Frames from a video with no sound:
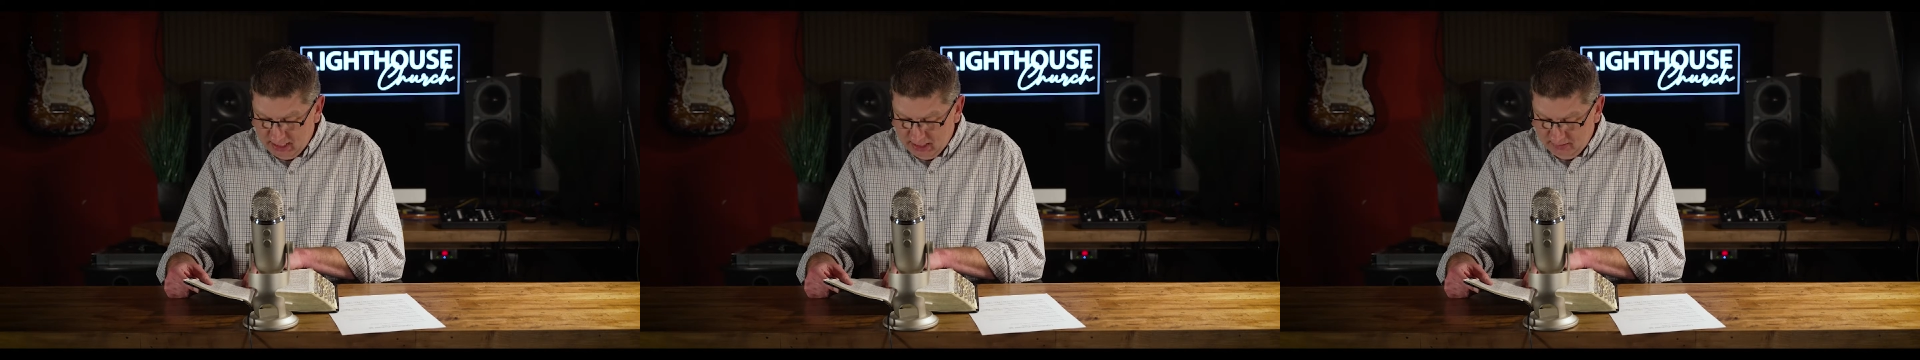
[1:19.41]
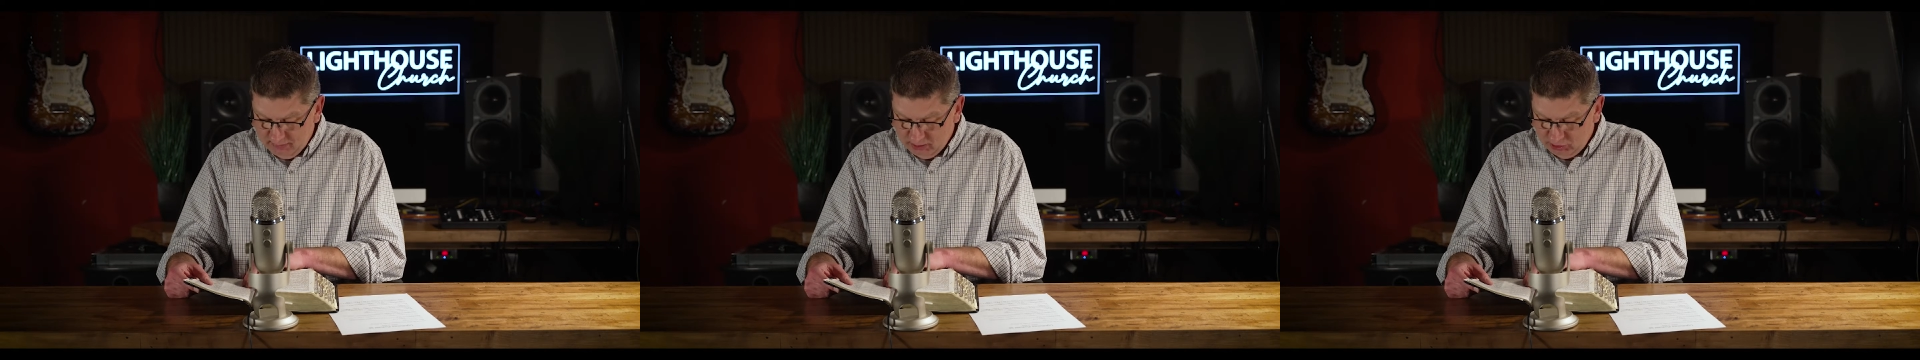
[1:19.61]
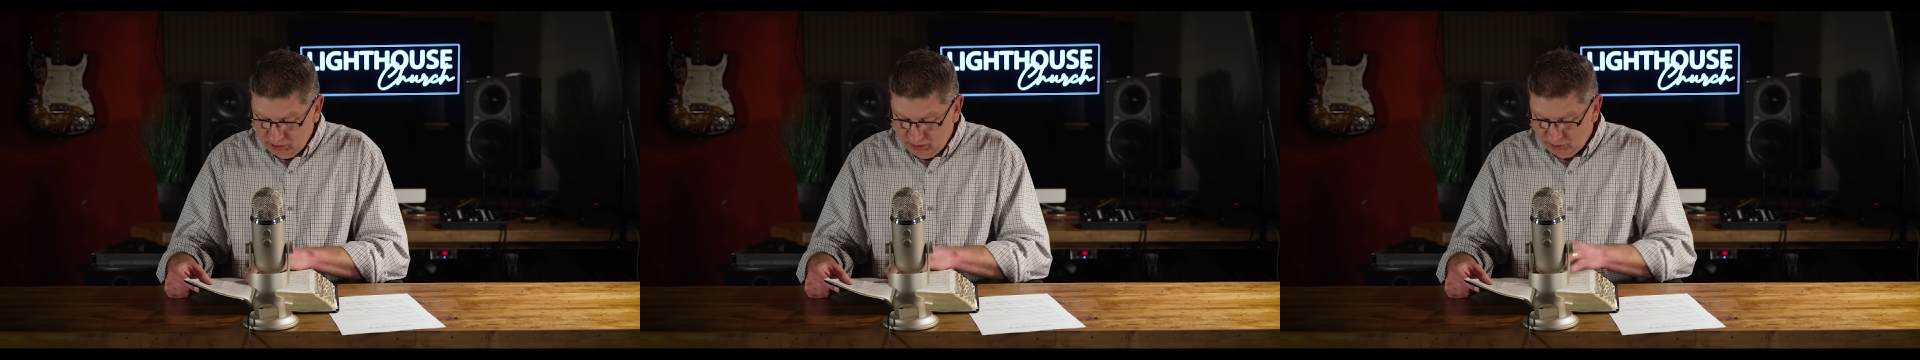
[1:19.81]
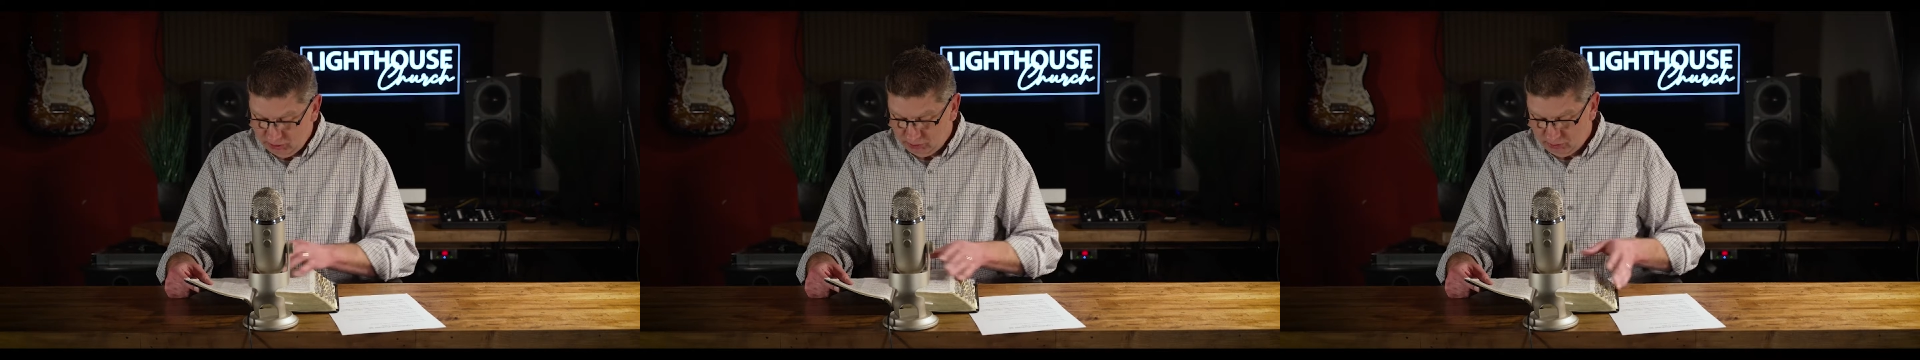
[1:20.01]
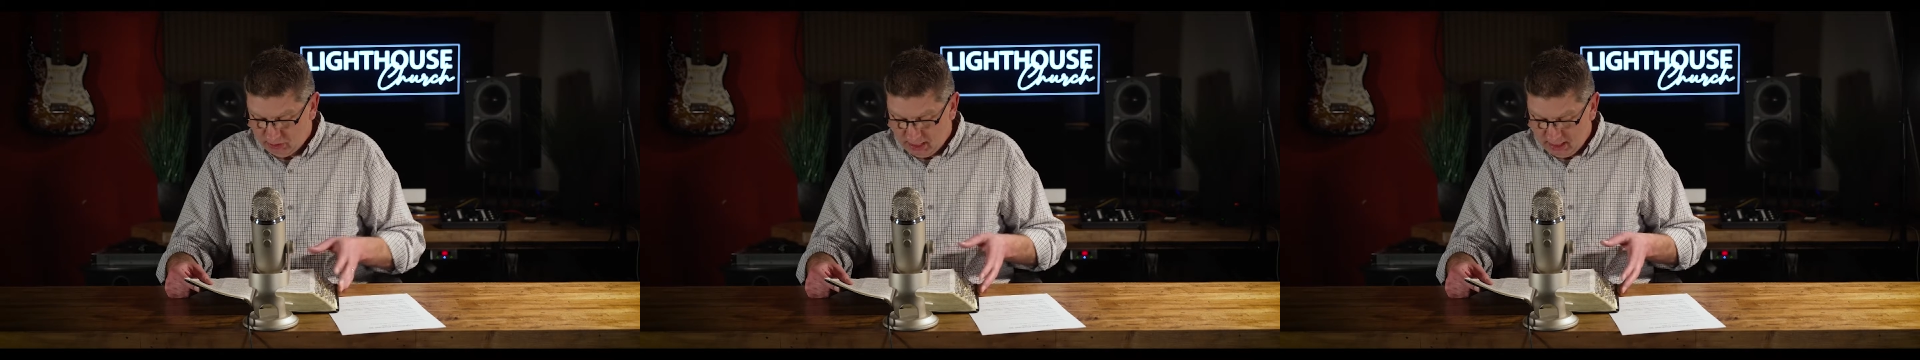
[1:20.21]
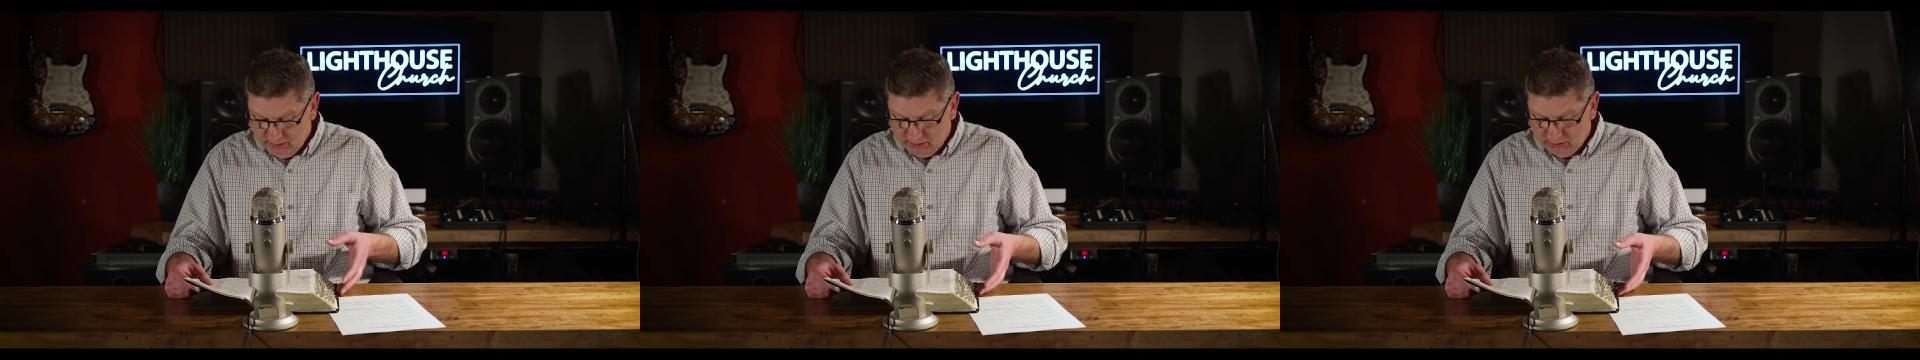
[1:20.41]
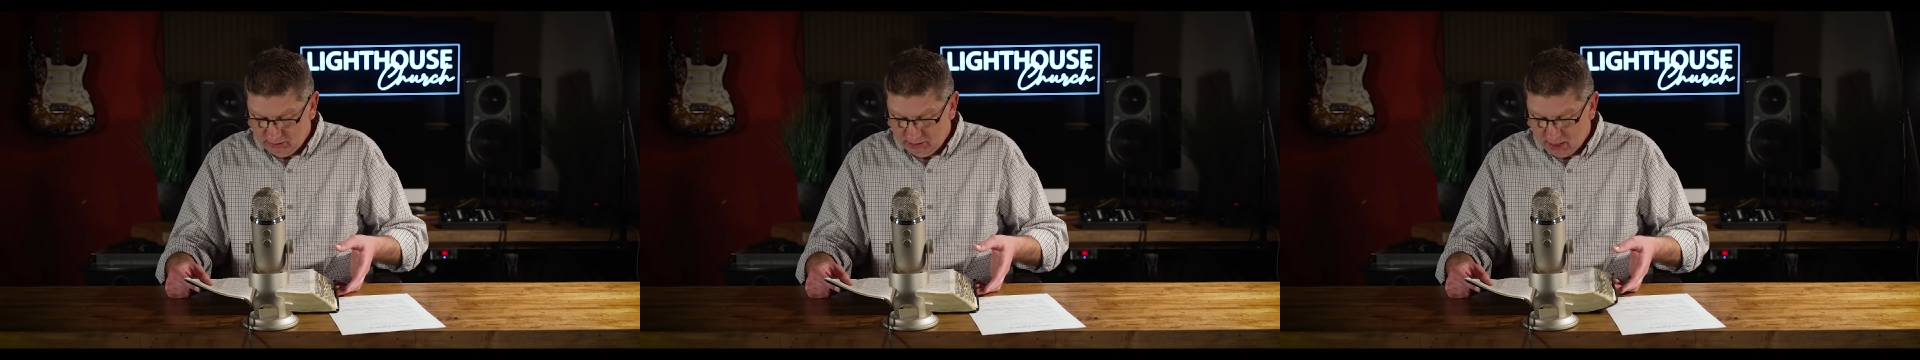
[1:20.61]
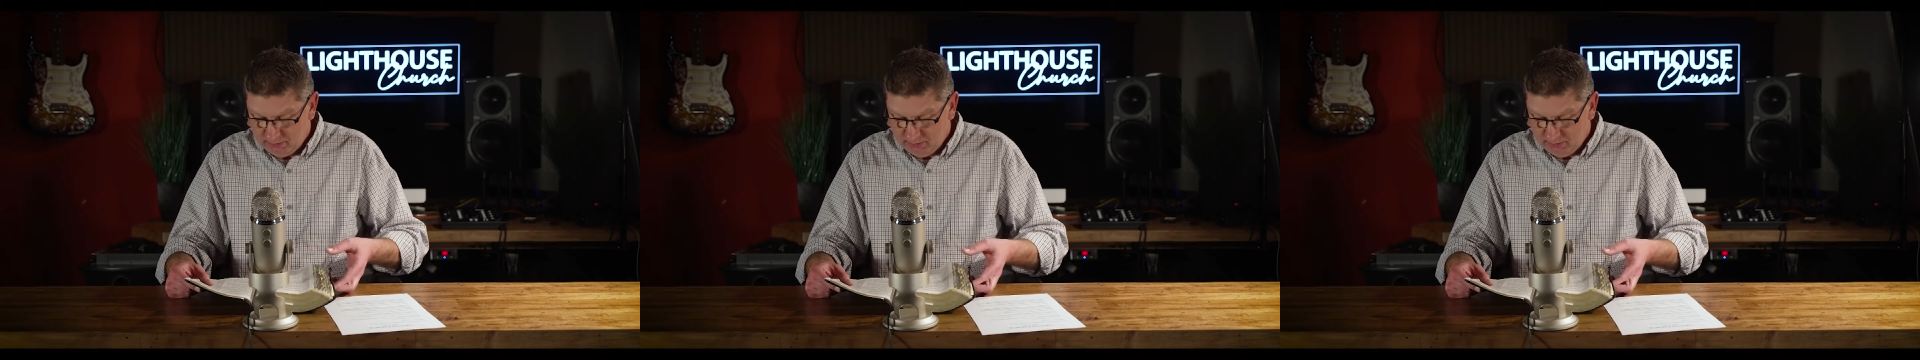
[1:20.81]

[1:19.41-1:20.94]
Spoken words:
that Jesus Christ has come